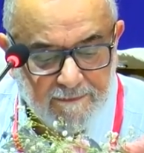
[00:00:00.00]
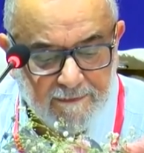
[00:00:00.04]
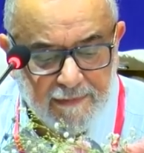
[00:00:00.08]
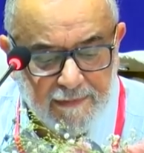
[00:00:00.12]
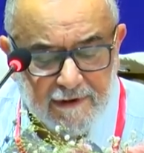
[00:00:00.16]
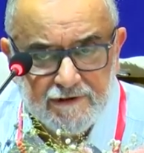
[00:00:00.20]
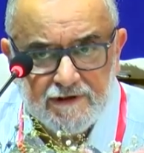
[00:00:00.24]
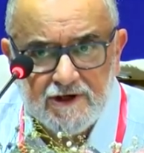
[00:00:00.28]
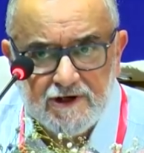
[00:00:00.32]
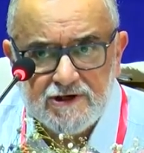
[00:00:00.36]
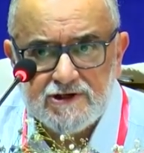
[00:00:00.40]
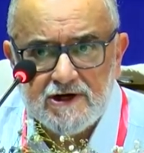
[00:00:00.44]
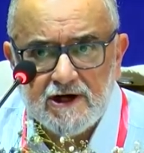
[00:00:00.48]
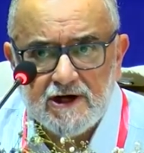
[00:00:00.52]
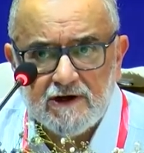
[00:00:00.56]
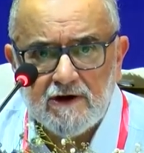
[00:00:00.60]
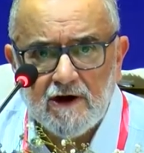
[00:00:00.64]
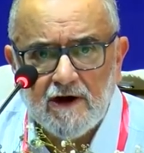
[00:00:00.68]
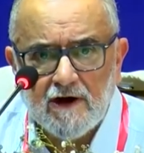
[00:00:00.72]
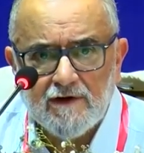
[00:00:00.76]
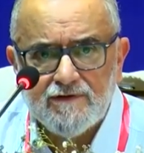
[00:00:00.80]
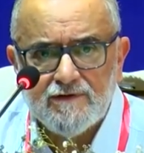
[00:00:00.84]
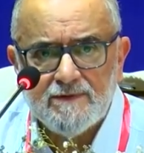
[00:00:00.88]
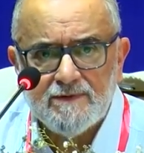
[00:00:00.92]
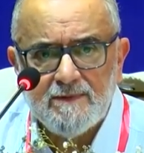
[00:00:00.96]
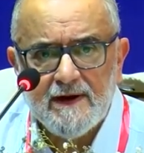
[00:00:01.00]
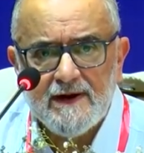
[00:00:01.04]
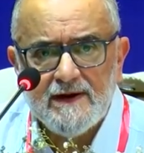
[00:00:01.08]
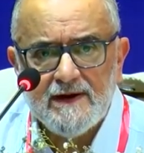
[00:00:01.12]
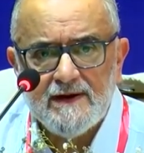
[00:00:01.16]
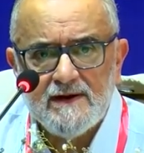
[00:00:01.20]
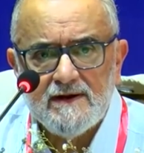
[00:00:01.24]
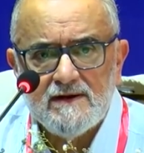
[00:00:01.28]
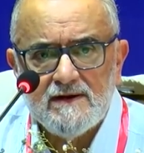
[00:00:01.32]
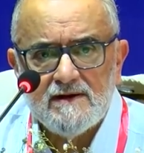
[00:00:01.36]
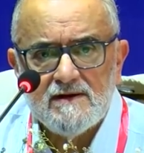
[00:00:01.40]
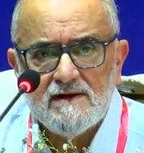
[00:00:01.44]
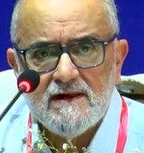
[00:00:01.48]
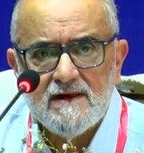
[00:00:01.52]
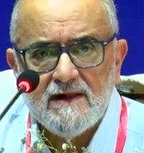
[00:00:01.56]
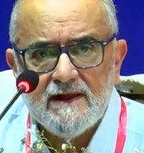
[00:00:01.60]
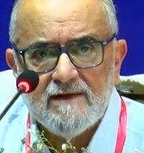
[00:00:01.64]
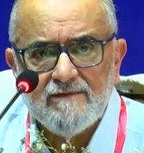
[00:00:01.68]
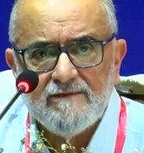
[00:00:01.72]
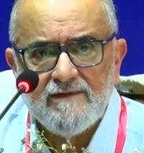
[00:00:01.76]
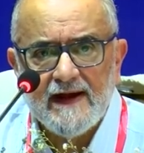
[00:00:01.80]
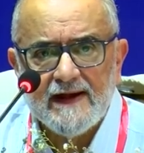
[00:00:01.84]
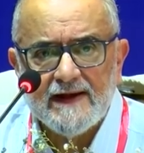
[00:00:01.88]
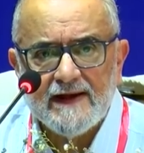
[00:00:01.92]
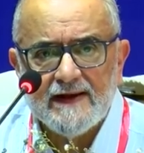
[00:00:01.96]
Patricia Grossman,
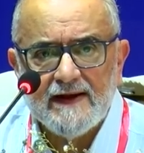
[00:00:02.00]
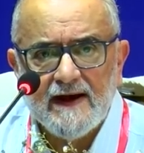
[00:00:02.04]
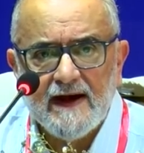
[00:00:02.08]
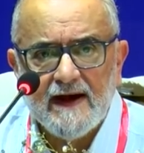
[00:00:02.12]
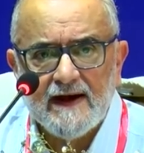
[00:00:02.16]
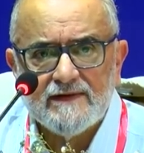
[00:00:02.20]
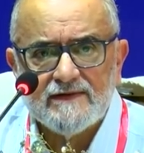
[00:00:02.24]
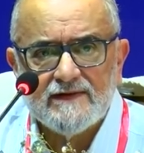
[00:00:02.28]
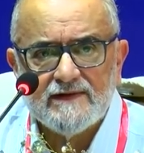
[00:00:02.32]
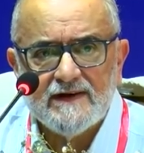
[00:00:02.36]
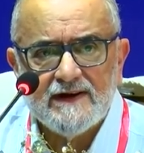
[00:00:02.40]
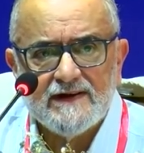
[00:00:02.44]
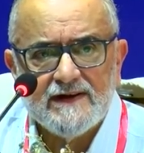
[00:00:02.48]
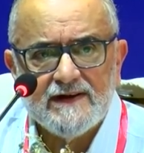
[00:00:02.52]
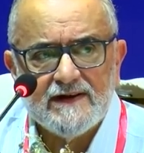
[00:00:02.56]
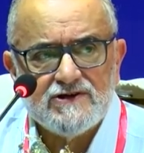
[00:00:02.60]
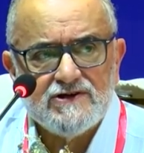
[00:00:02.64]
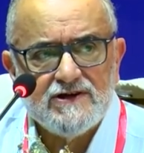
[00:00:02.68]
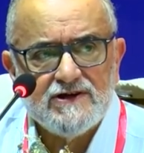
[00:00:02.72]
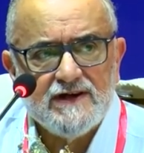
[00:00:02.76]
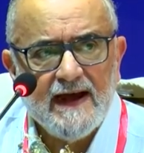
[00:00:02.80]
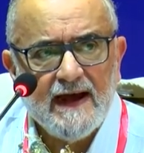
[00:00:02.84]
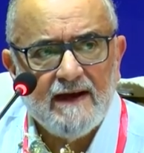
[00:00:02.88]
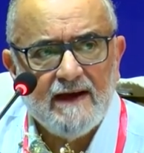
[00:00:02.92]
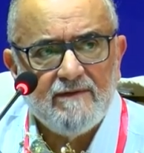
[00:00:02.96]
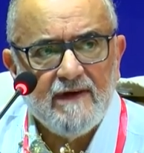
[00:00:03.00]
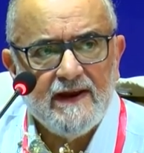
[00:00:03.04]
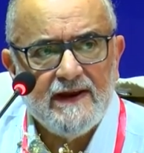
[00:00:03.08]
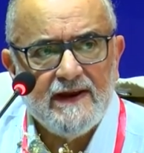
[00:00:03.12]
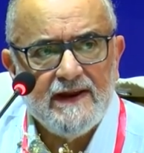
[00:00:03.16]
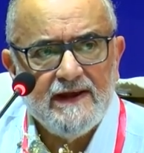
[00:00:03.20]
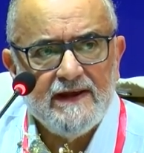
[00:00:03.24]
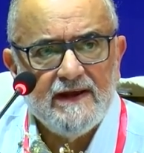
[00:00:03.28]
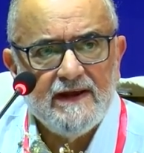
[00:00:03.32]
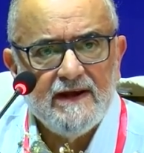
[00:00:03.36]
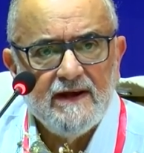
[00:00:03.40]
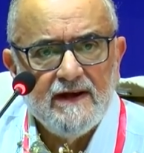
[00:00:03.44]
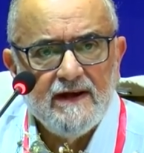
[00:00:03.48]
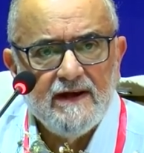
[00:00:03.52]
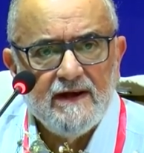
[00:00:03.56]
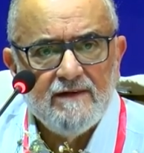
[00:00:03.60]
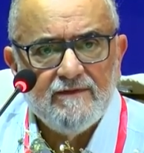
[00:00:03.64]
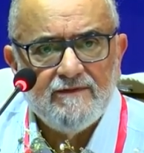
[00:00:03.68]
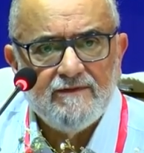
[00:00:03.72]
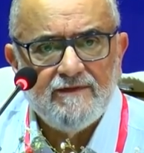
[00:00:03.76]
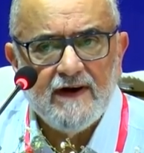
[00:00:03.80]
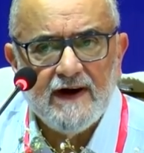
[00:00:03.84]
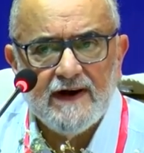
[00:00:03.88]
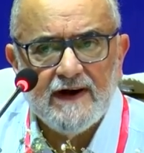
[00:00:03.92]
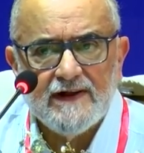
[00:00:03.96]
if I can ask her, does she have any
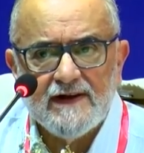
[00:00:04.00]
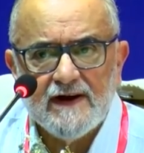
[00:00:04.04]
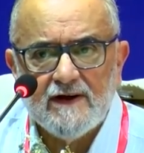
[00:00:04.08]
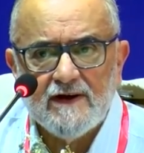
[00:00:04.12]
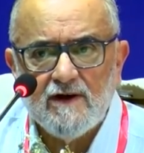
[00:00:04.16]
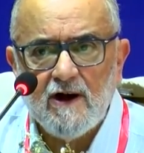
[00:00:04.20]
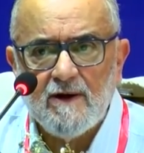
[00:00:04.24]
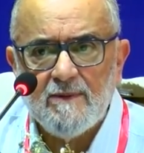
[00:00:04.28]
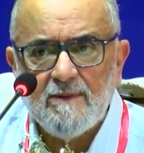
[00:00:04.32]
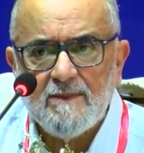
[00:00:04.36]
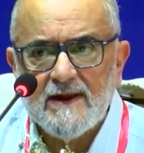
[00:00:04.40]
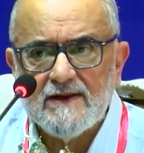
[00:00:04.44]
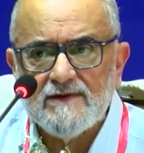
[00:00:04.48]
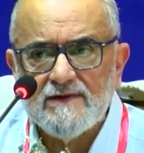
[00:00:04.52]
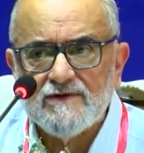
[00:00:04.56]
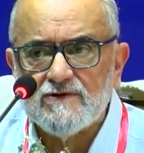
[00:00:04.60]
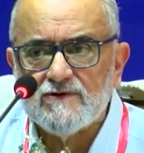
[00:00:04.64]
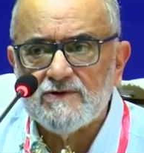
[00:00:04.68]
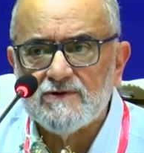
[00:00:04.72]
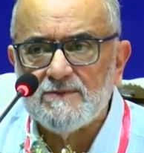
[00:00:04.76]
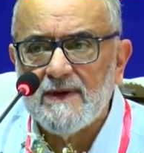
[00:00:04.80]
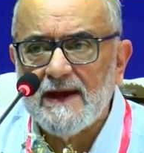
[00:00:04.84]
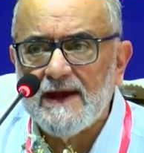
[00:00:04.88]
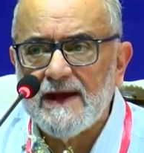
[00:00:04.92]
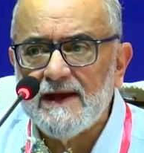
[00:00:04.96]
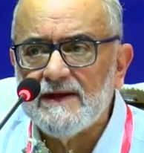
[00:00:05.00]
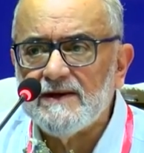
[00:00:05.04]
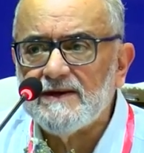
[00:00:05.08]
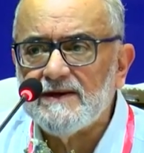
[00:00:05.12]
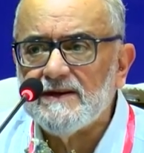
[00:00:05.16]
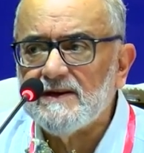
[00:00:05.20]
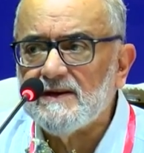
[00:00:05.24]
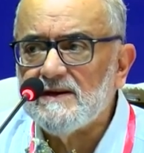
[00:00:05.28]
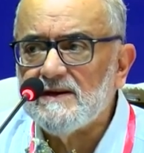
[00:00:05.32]
further comments to make?